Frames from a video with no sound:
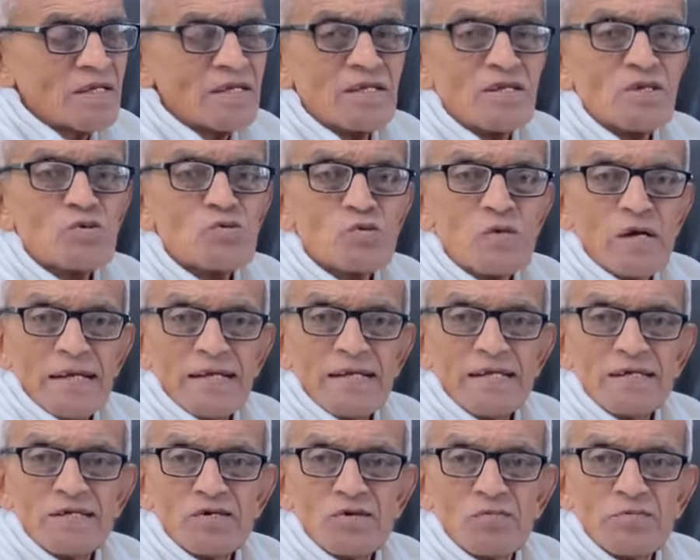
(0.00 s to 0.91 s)
new
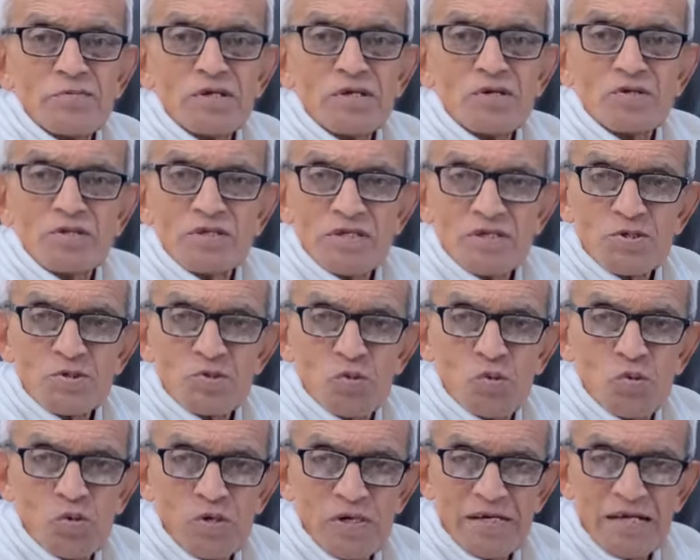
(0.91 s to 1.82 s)
anatomy on this
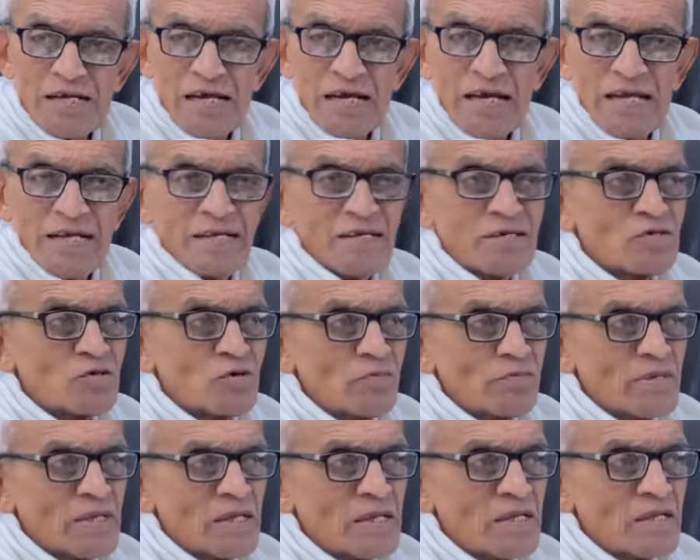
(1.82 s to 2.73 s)
old
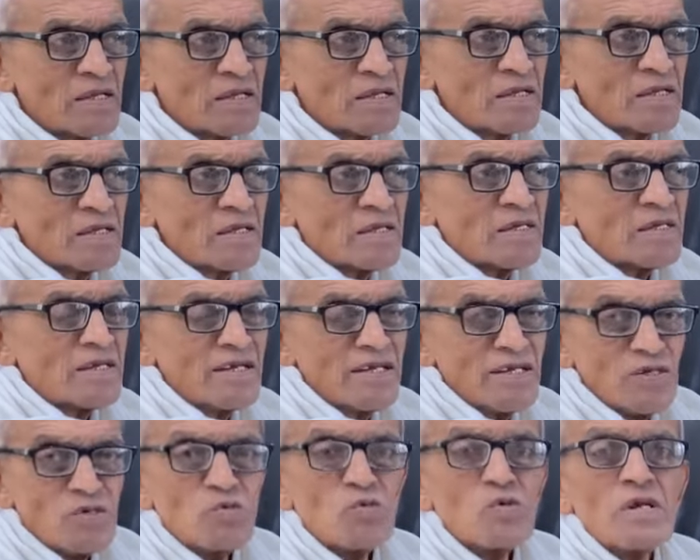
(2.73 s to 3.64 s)
anatomy,
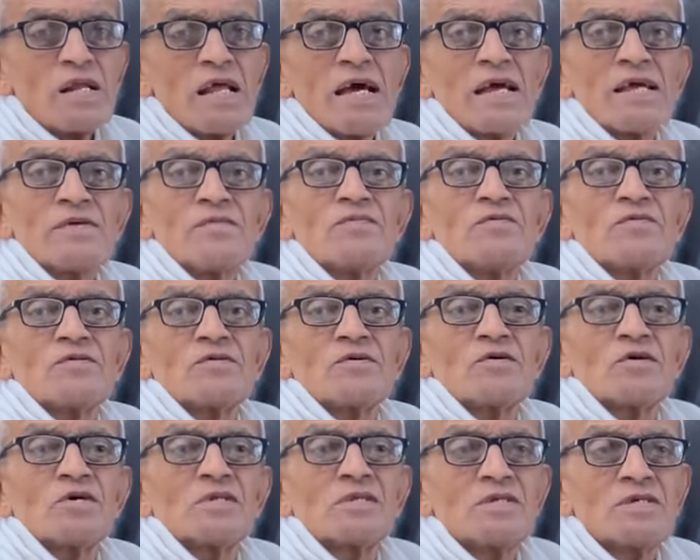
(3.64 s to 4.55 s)
new life
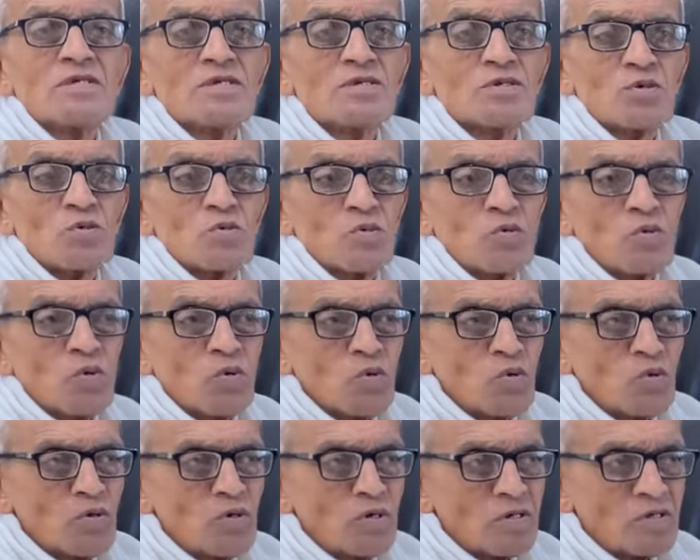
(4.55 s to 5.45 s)
on this
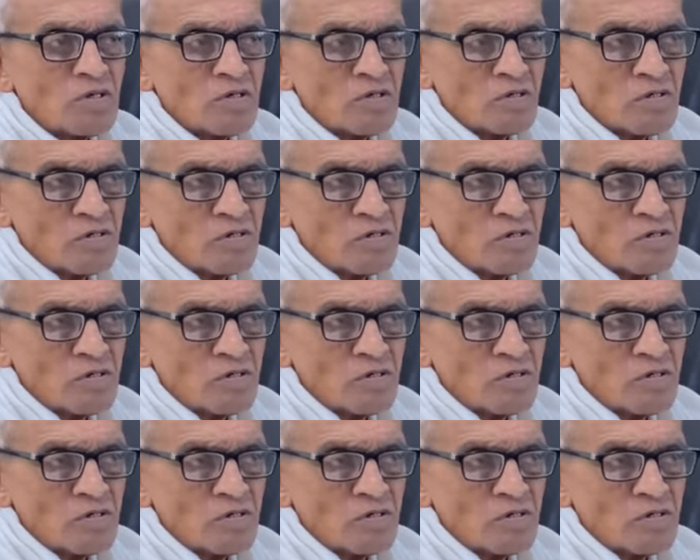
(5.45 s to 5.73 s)
old,